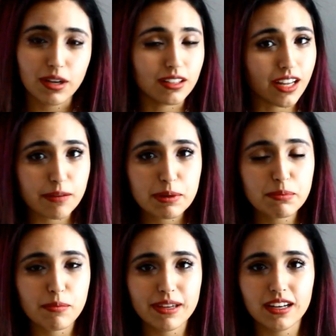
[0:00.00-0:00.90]
A lot of
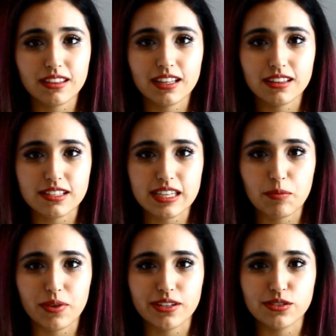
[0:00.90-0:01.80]
people may not think the
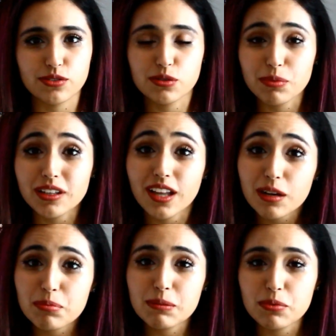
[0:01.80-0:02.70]
same way as you do, but a
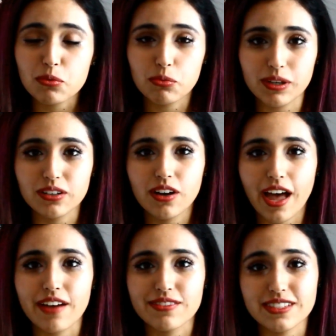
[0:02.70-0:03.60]
lot of people will
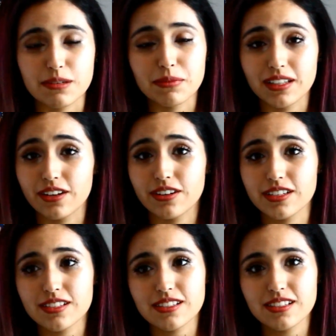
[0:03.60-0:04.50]
have
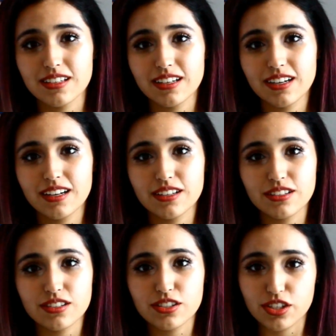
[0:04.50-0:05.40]
similarities
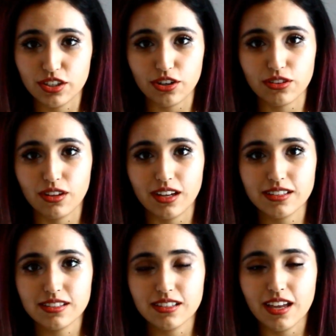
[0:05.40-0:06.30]
to your
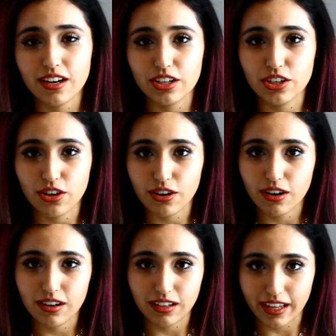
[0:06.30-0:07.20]
thoughts and to
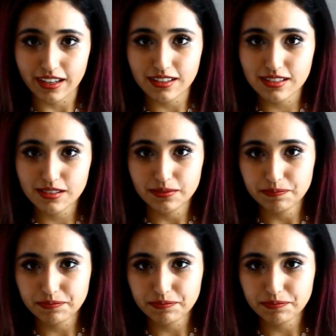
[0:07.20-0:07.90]
your likes.